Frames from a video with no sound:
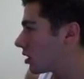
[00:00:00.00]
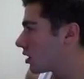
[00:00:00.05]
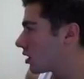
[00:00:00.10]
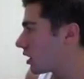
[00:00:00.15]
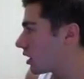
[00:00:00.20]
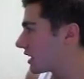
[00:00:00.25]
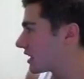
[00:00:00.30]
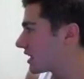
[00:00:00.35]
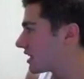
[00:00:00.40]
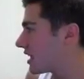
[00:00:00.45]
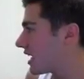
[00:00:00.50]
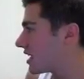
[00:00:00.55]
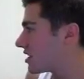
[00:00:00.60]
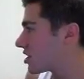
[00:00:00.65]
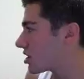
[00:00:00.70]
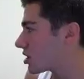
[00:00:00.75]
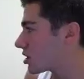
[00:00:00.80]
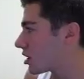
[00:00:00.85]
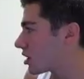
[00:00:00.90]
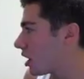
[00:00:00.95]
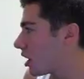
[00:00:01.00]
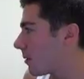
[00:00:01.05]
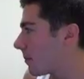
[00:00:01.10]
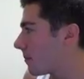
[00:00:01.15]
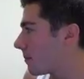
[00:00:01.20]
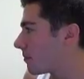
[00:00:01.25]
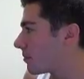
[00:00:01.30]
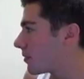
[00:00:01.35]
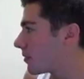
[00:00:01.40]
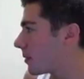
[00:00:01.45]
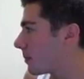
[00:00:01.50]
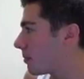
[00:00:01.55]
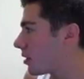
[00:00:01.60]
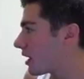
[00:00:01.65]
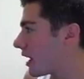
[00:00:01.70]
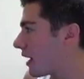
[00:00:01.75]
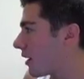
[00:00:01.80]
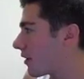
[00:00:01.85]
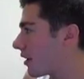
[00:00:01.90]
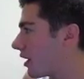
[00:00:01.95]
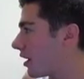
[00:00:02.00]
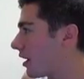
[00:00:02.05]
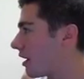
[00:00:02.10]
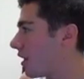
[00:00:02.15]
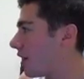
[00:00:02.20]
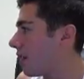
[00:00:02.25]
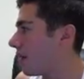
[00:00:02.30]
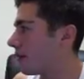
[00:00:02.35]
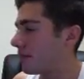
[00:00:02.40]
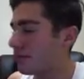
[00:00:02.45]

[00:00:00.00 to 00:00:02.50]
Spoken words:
Like, did they just put out a...